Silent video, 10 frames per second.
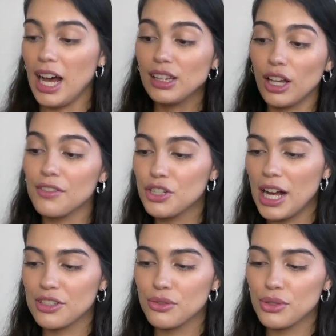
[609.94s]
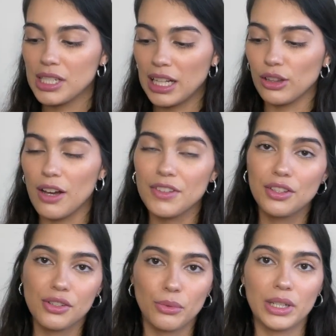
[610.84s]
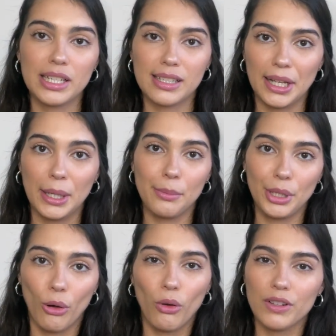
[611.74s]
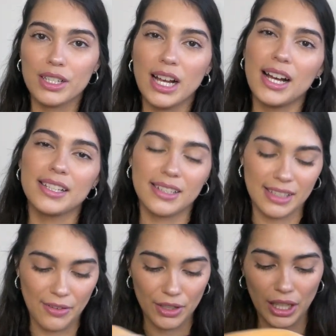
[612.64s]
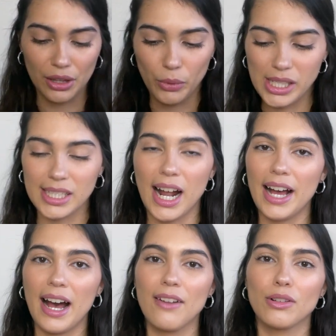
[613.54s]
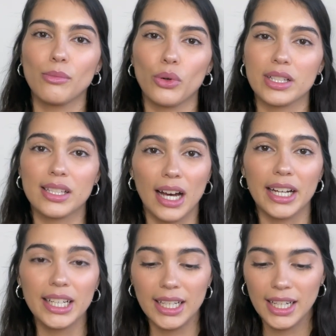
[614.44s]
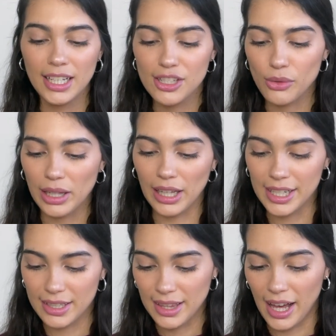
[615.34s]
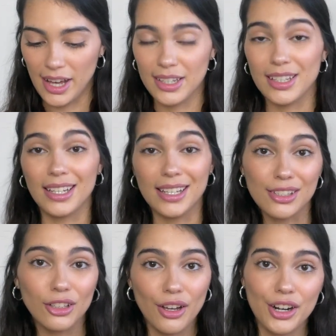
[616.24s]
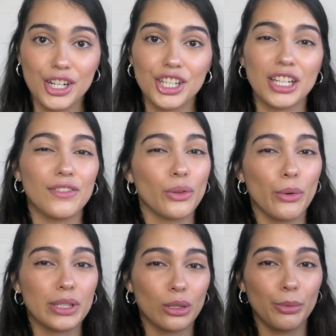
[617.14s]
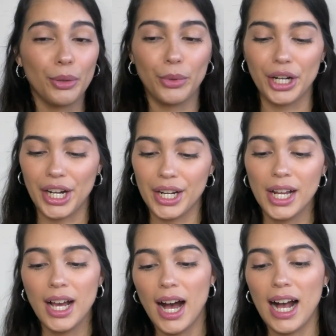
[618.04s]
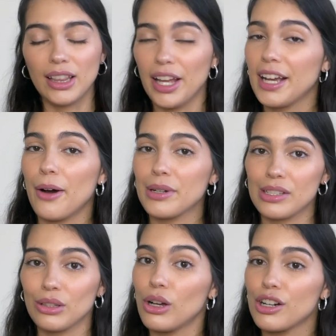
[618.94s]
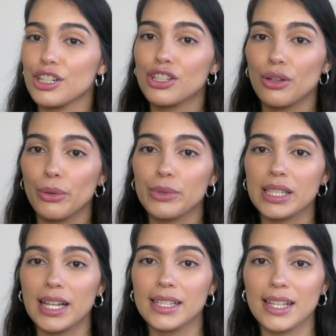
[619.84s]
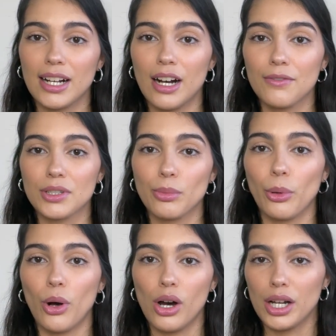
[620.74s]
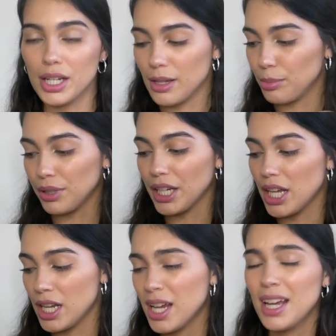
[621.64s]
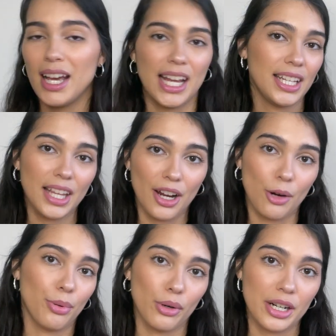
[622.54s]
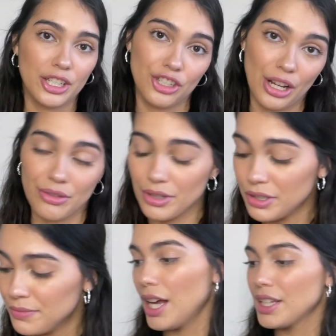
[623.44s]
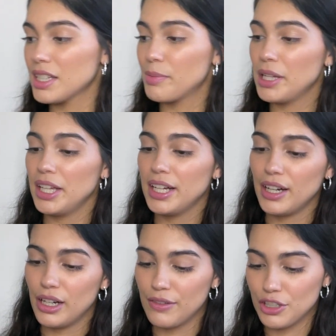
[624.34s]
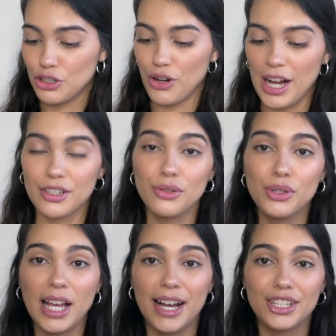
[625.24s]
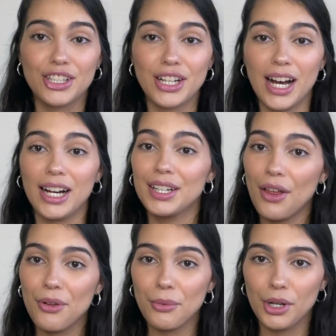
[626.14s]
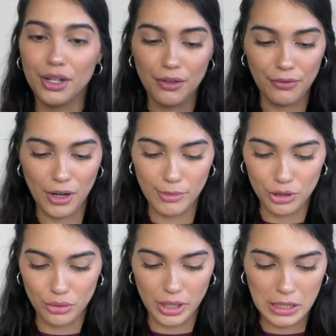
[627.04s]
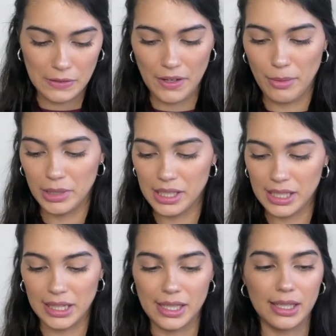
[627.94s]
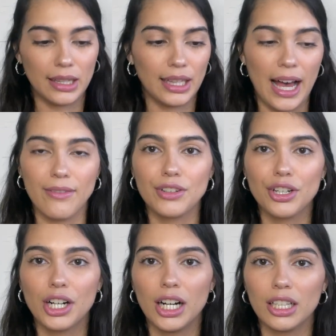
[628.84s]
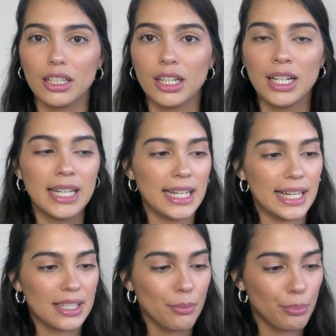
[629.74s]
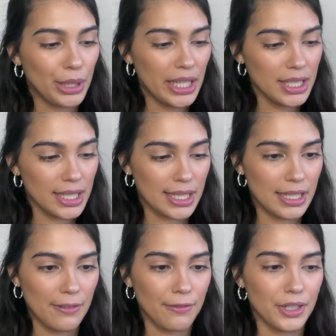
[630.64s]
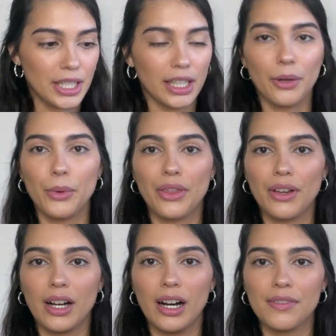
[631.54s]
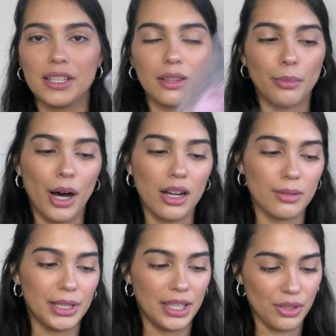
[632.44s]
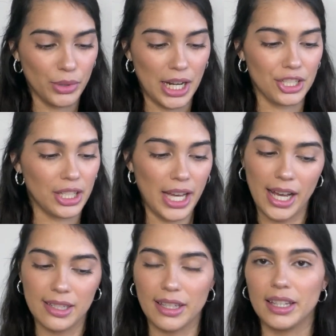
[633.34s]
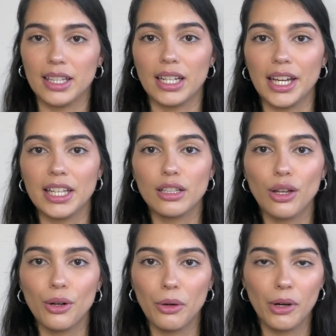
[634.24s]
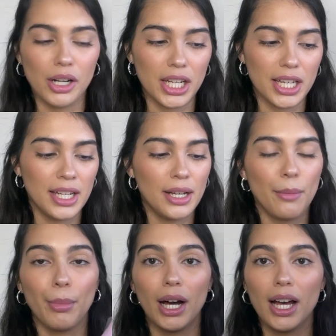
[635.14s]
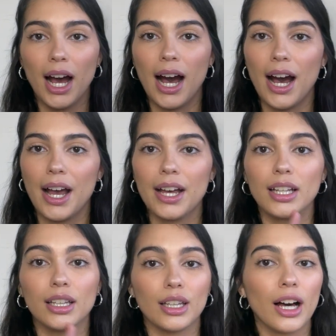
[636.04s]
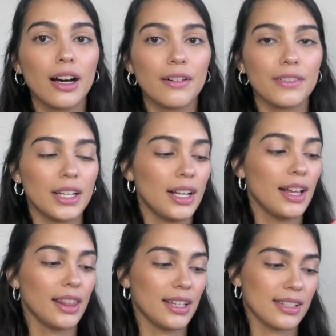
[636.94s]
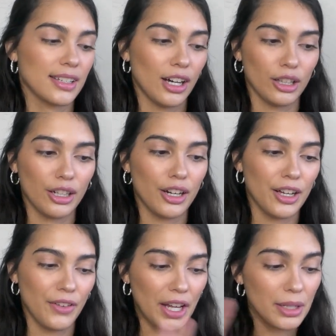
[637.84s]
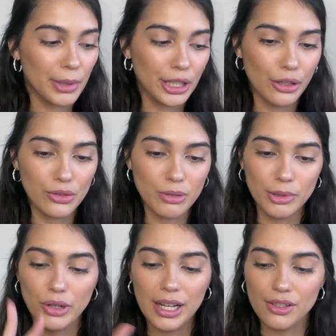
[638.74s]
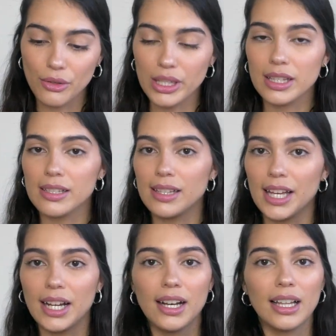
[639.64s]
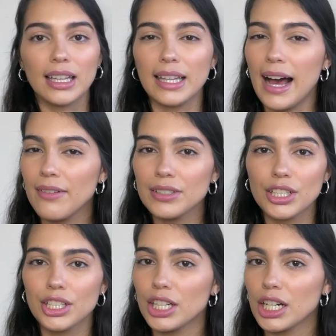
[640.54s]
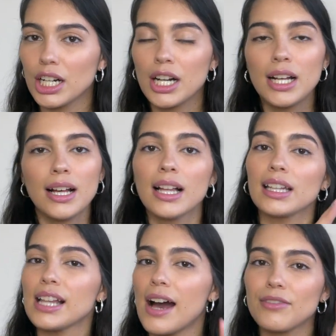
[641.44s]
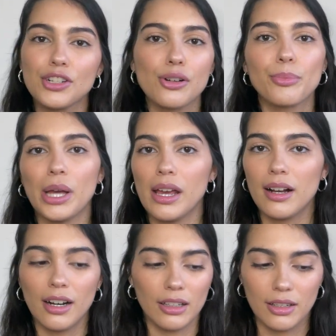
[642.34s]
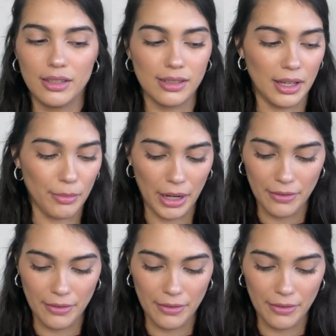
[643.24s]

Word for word: I love tracksuits, and I love that this one is like a bit oversized because I feel like the ones that I have are more tight. So I like that it is a large, even though I was a little bit worried. I like how it is a large, so it was nice and comfortable on the plane and in the airport in general. And then speaking of tracksuits, I actually got another one from Jordan's family. It's like this lavender color. It's a bit different, like with the cuffs at the bottom, and this one actually has like the Nike logo on it, but I love this color. If anybody knows me, you guys know that this like lavender, lavender pink color is like my